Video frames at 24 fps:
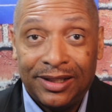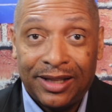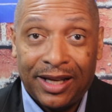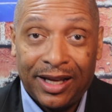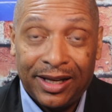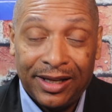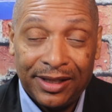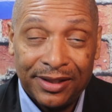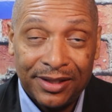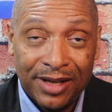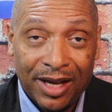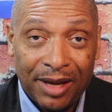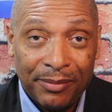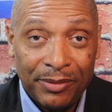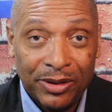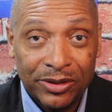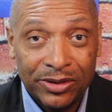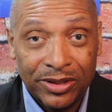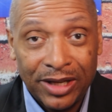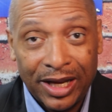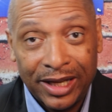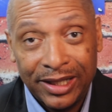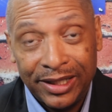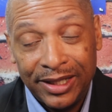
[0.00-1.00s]
Anytime you're
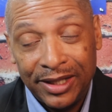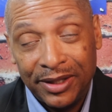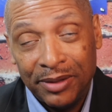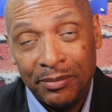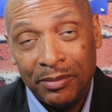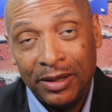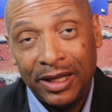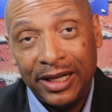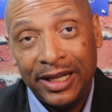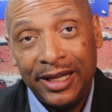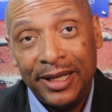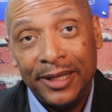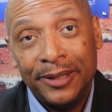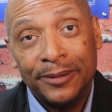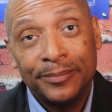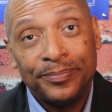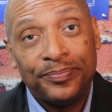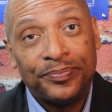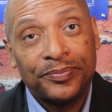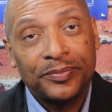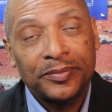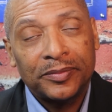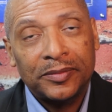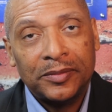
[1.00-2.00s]
slightly in the money,
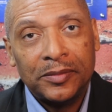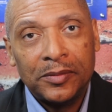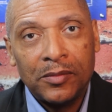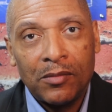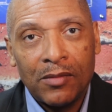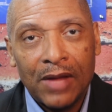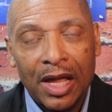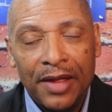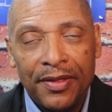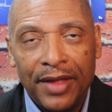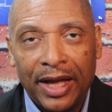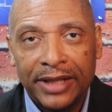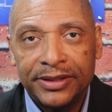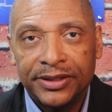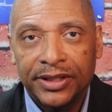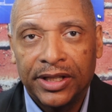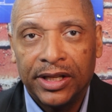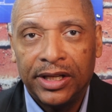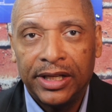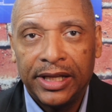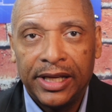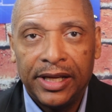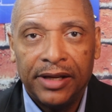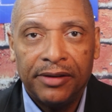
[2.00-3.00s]
that's
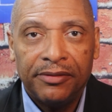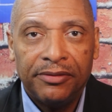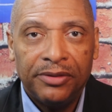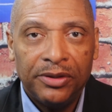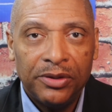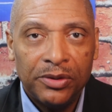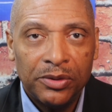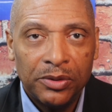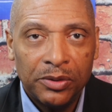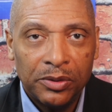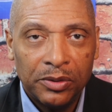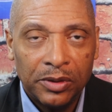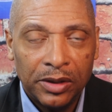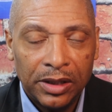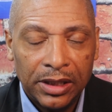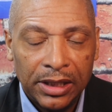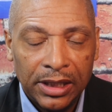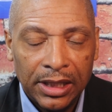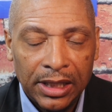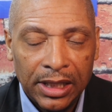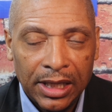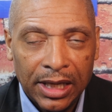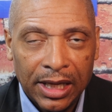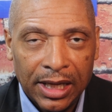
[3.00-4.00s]
going to give you
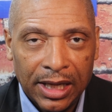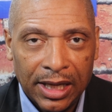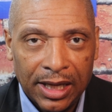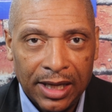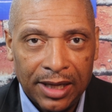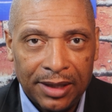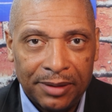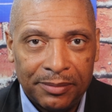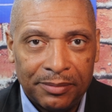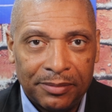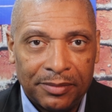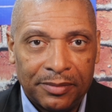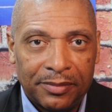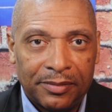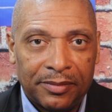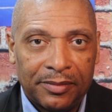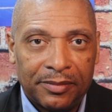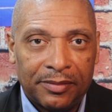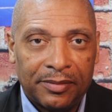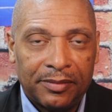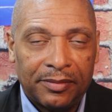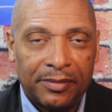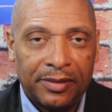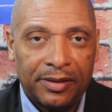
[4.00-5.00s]
the
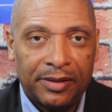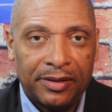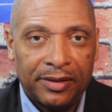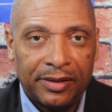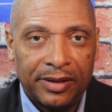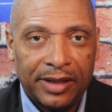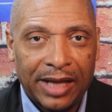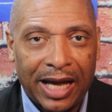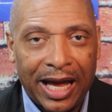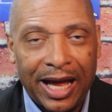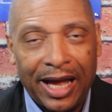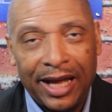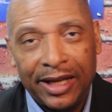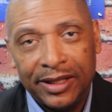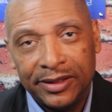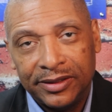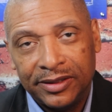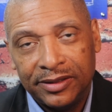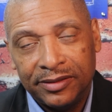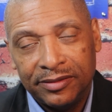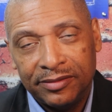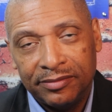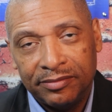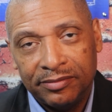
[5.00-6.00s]

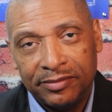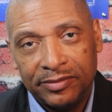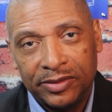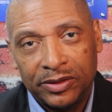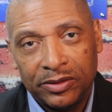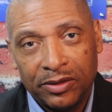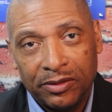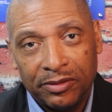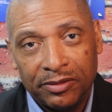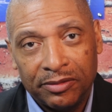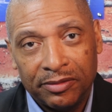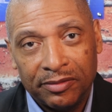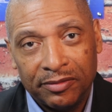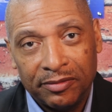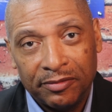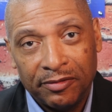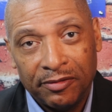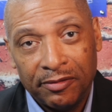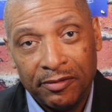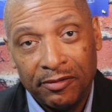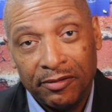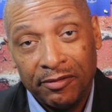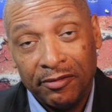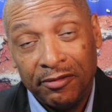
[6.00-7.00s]
highest sort of
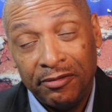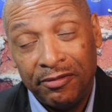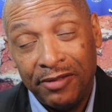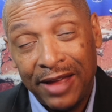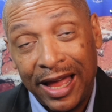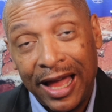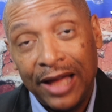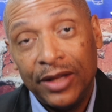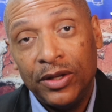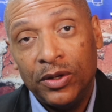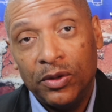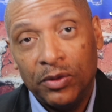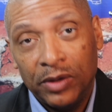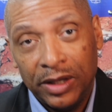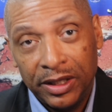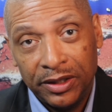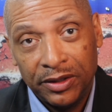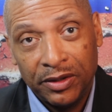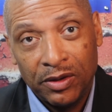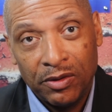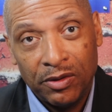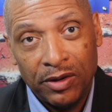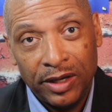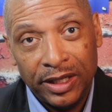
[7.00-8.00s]
value
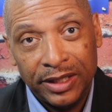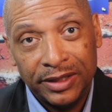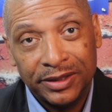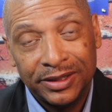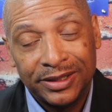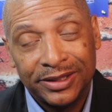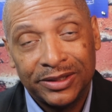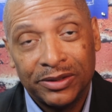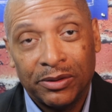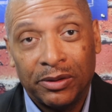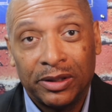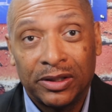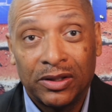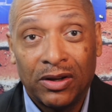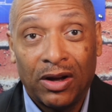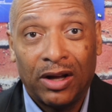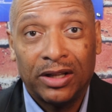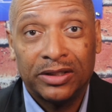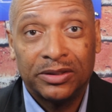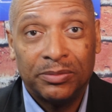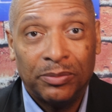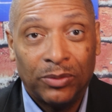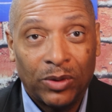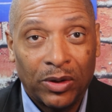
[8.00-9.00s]
increase. So it
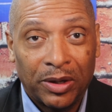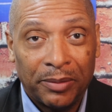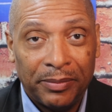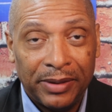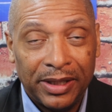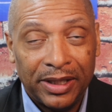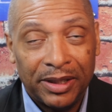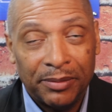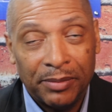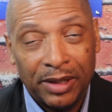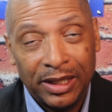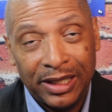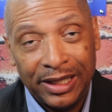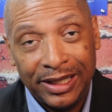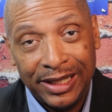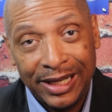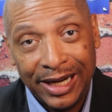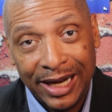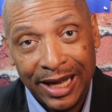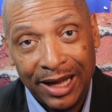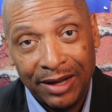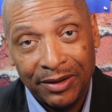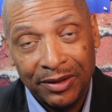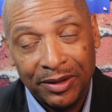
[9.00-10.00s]
costs more to be in the money
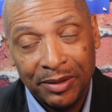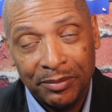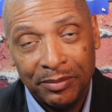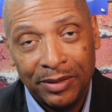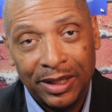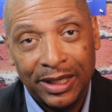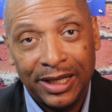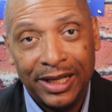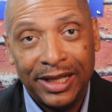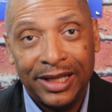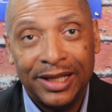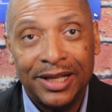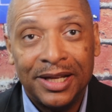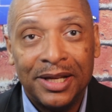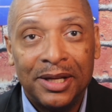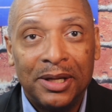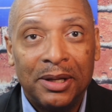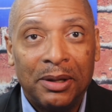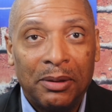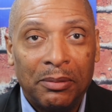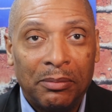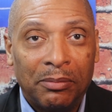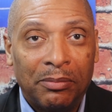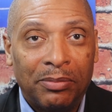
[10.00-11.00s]
than out of the money,
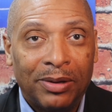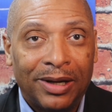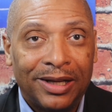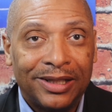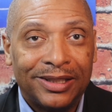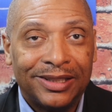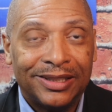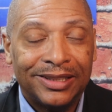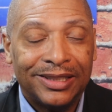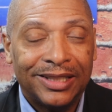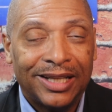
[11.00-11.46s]
but